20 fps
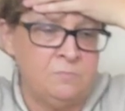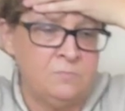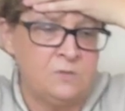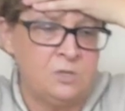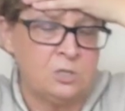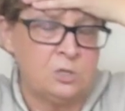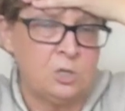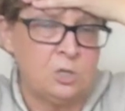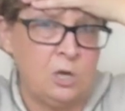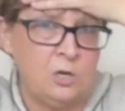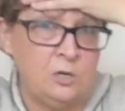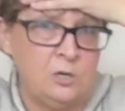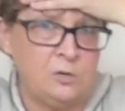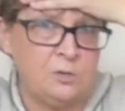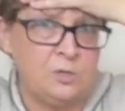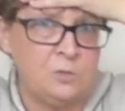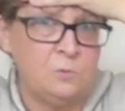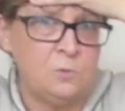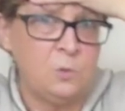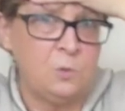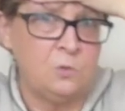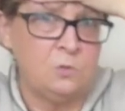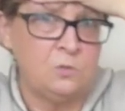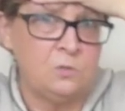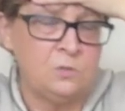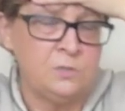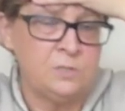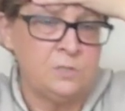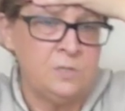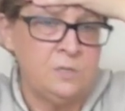The longer you
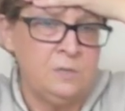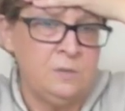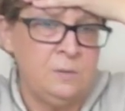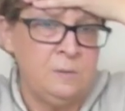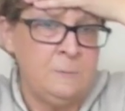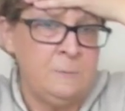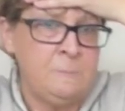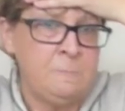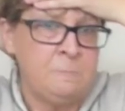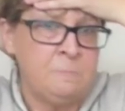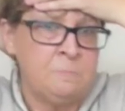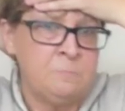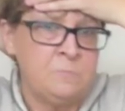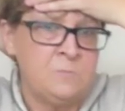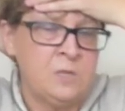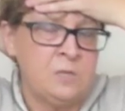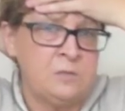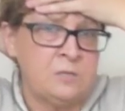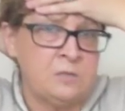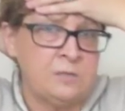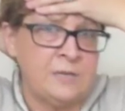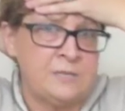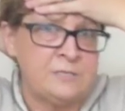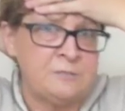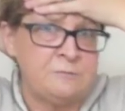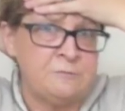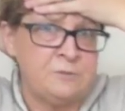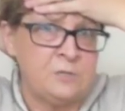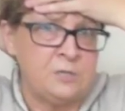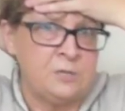hold, the less
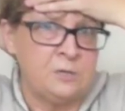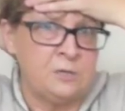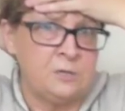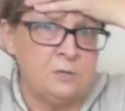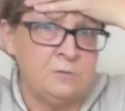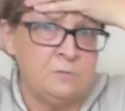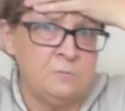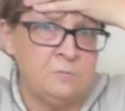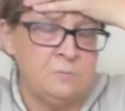fear